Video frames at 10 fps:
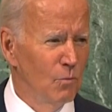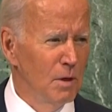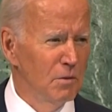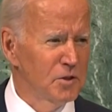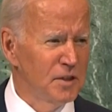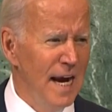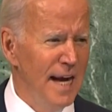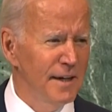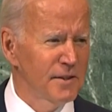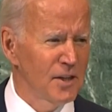We will
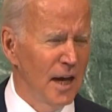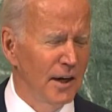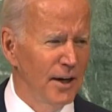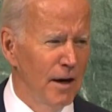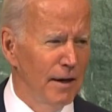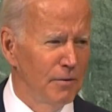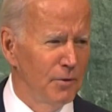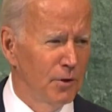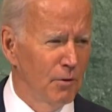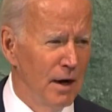stand in solidarity
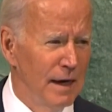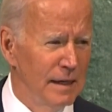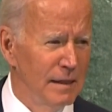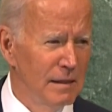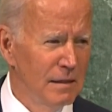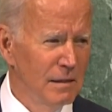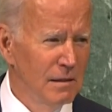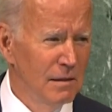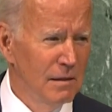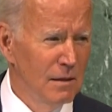with Ukraine.
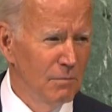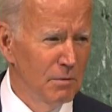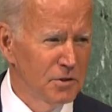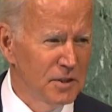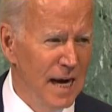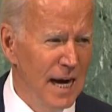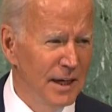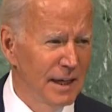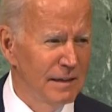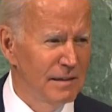We will
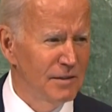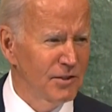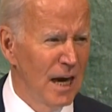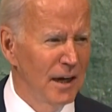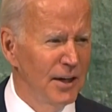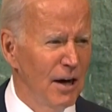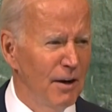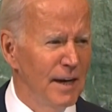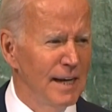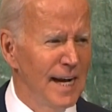stand in
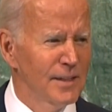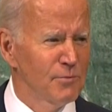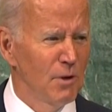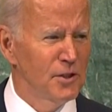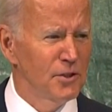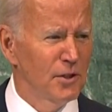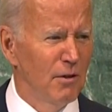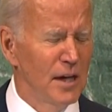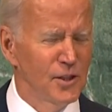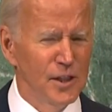solidarity against Russia's
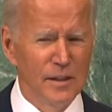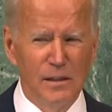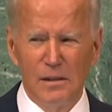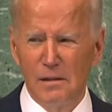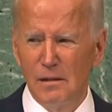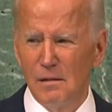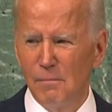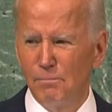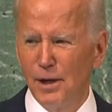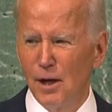aggression,
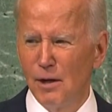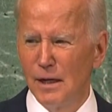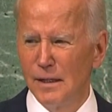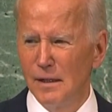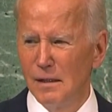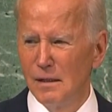period.